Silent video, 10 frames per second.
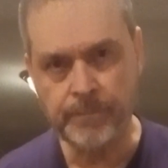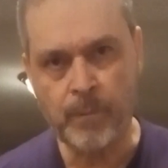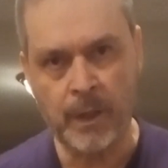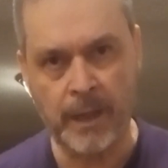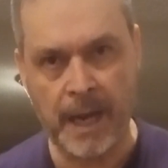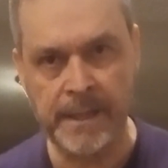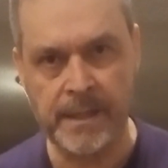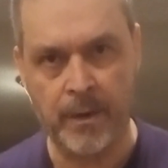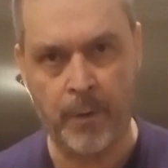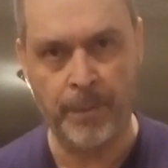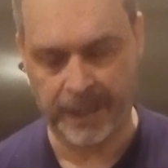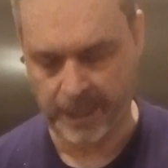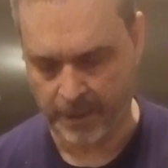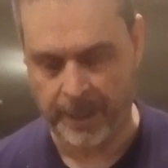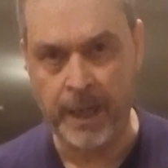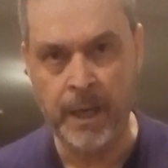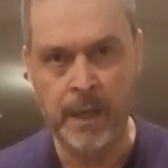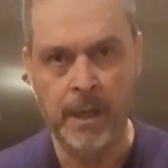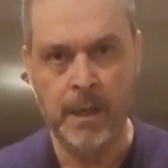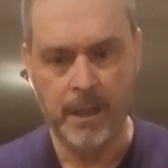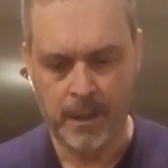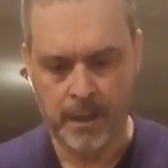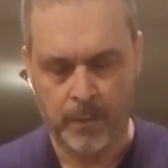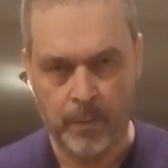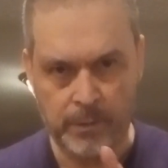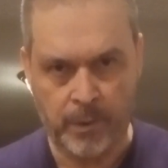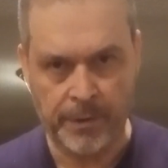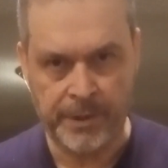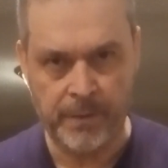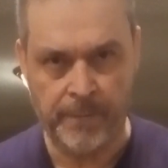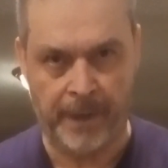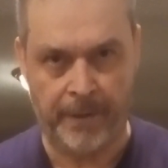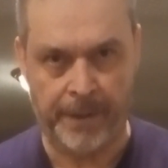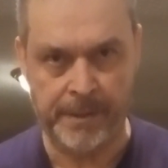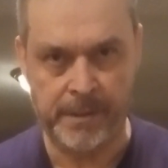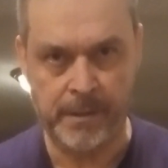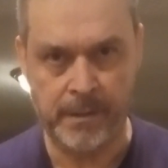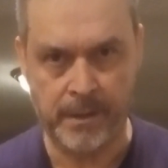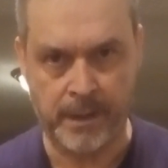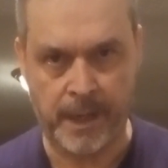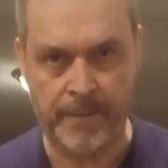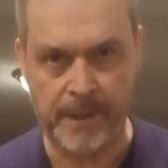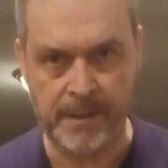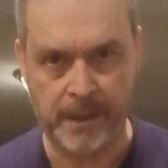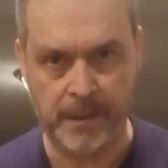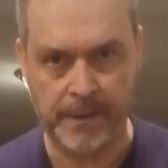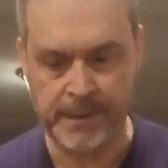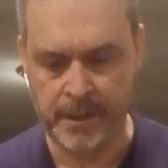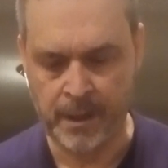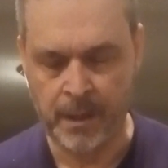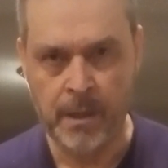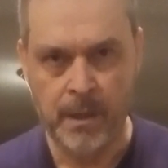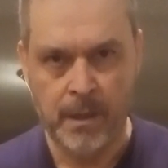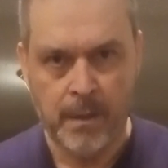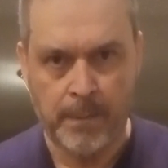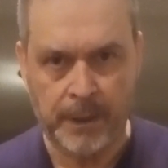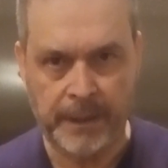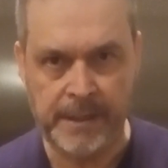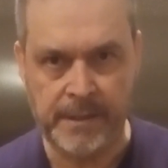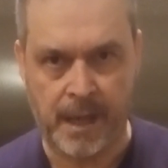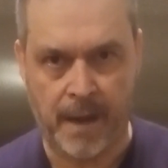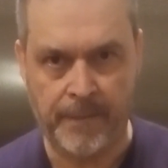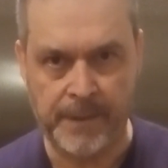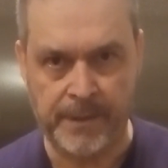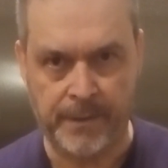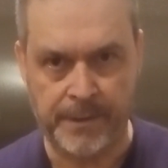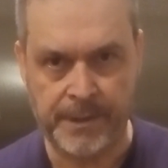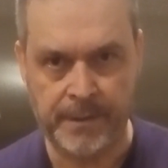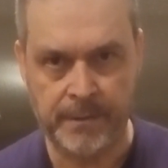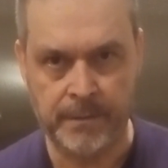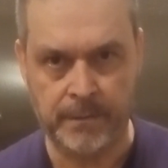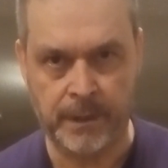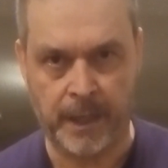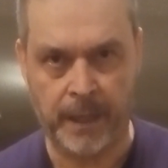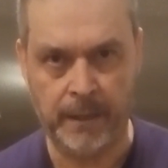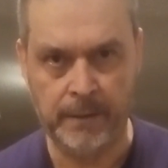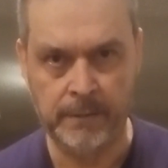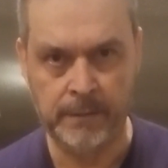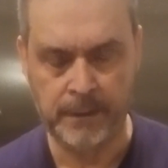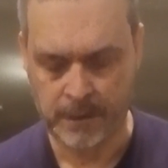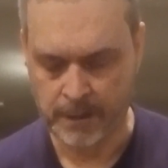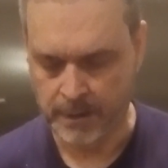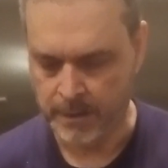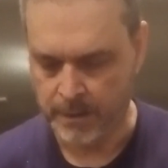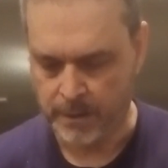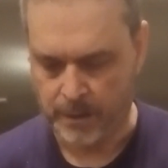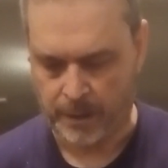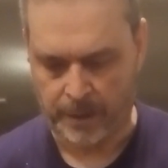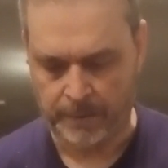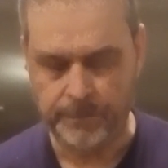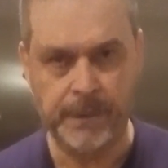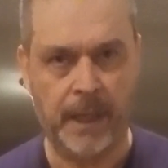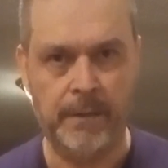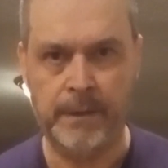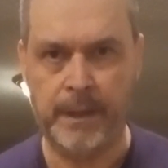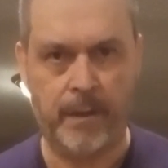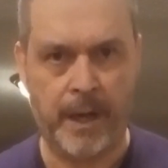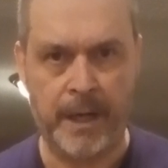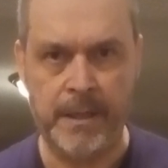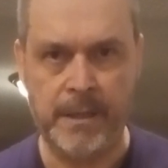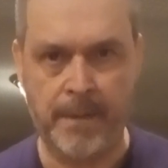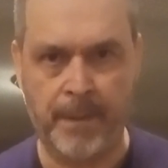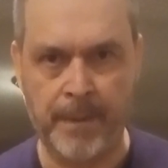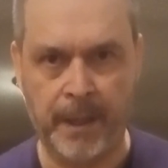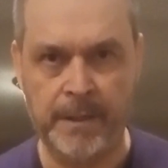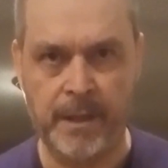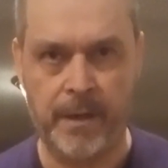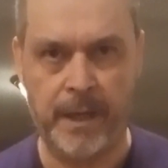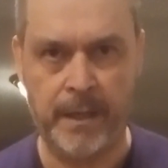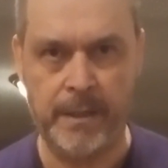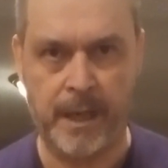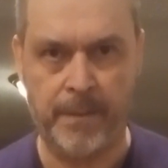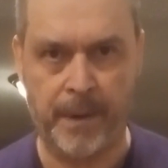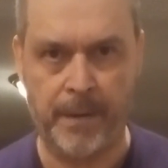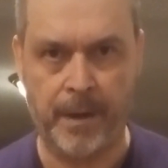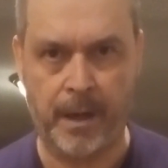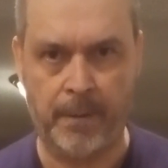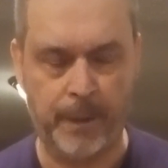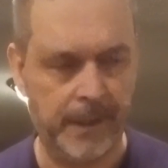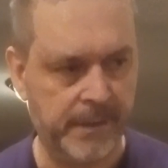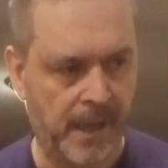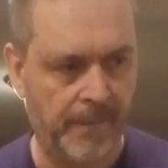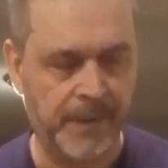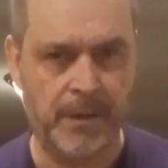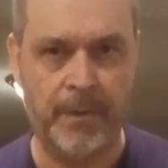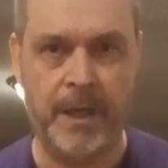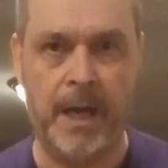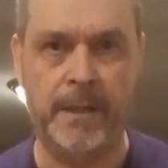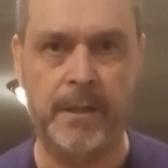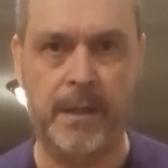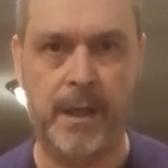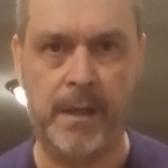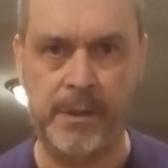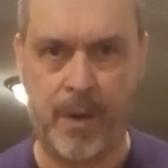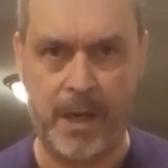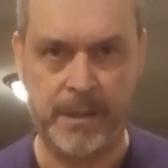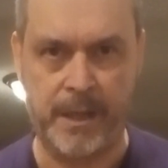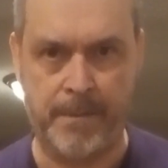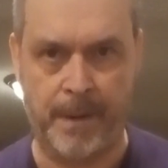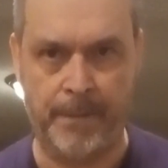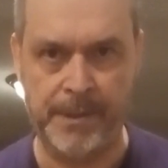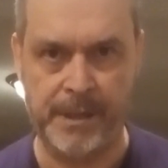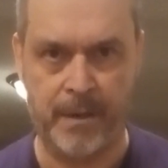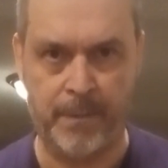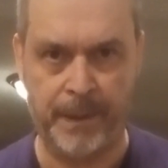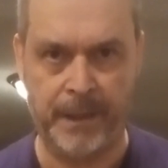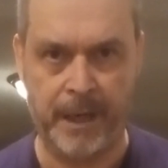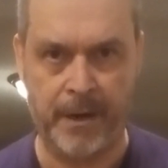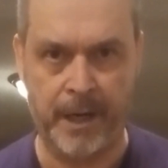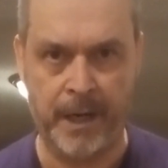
guys that open carry, World War II veterans, Navy SEALs, police officers, okay? Any type of military, any type of police officer. We got SWAT team members that open carry.